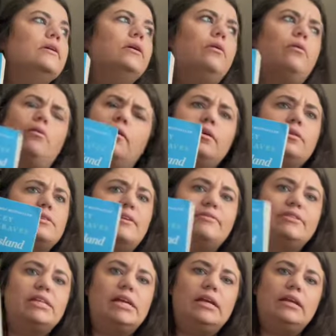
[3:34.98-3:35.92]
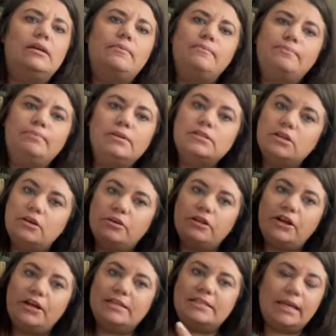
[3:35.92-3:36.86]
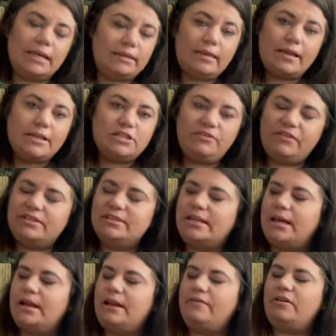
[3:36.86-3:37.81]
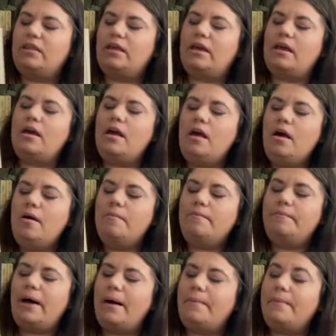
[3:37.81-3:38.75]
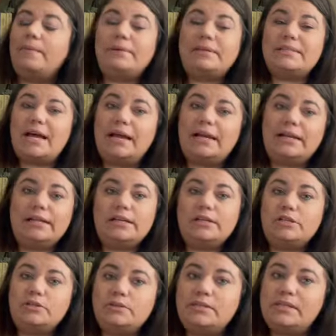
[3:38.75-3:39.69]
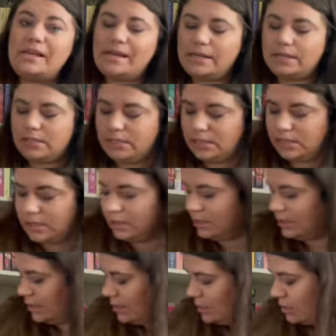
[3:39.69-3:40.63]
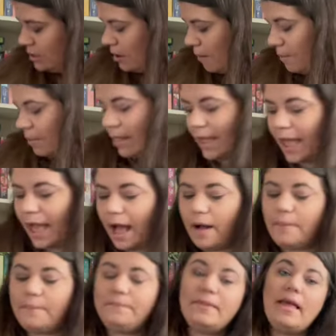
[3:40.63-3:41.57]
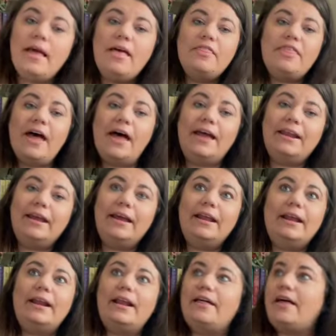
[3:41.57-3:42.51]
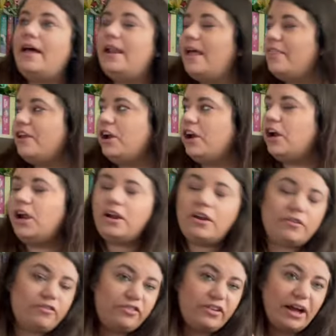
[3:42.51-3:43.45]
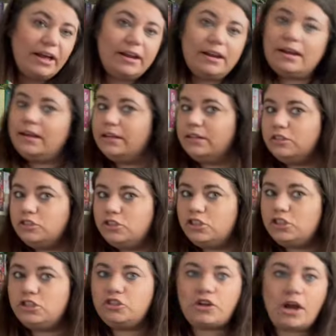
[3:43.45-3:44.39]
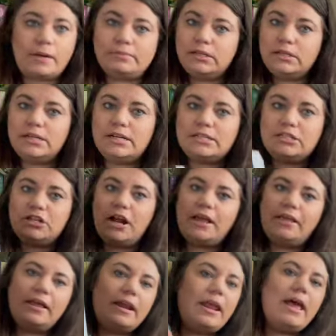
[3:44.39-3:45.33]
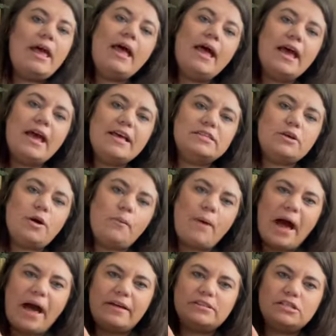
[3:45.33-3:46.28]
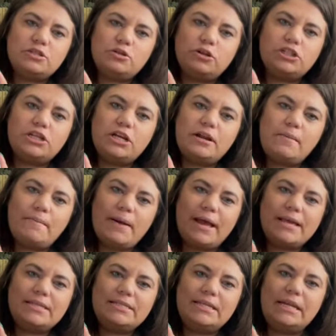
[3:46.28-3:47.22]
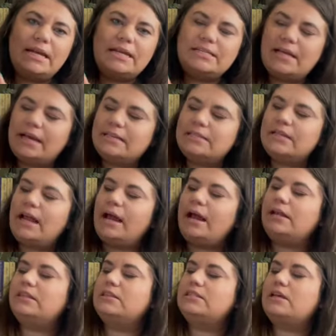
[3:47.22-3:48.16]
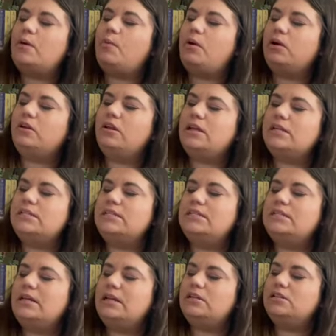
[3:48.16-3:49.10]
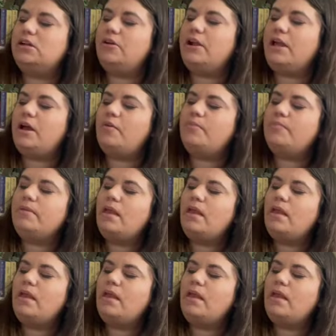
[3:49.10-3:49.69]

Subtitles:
or 17, so there is like the age of consent and everything, but I'm excited to see it play out. Then in another fun Trapped on a Desert Island is Wild Distortion by Tina Saxon. I got this at Wanderlust in San Antonio.